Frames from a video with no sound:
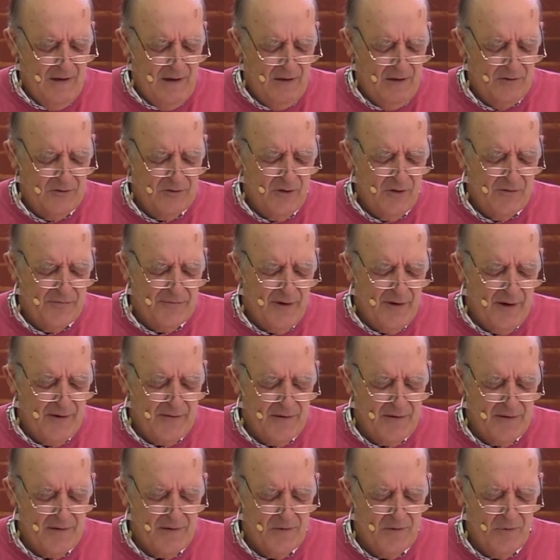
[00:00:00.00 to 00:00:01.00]
And so,
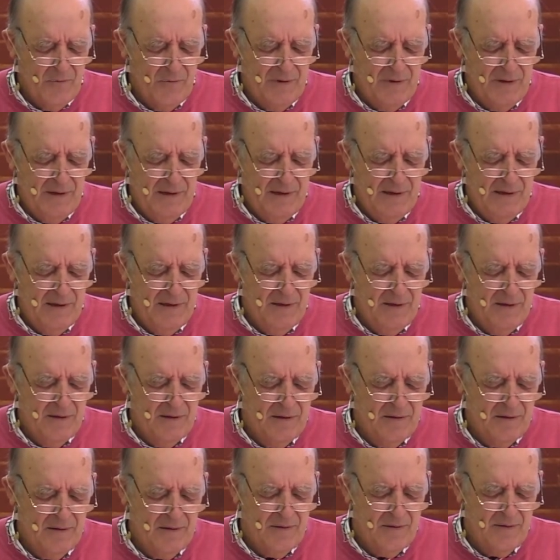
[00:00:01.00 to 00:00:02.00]
Father,
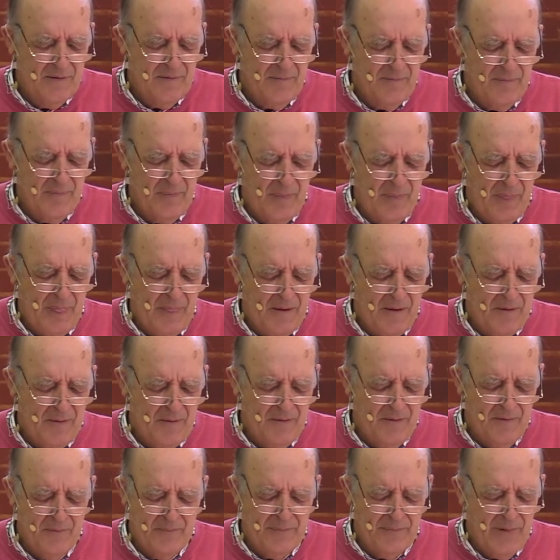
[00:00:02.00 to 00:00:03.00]
we
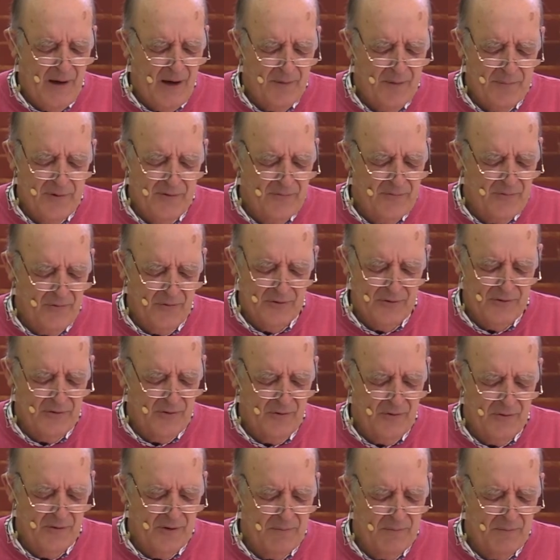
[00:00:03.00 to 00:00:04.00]
bow before
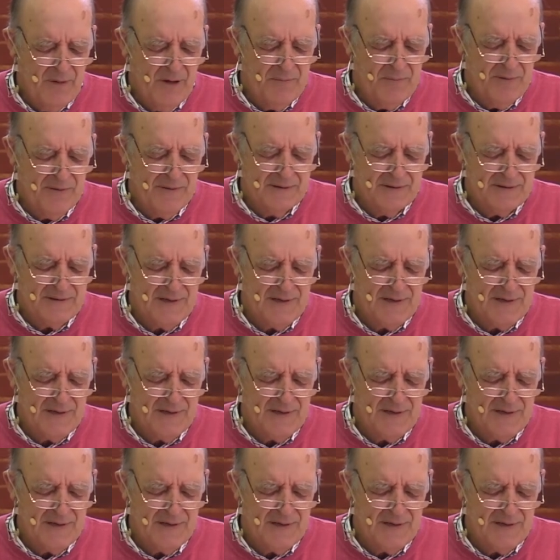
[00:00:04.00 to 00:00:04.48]
you. We remember the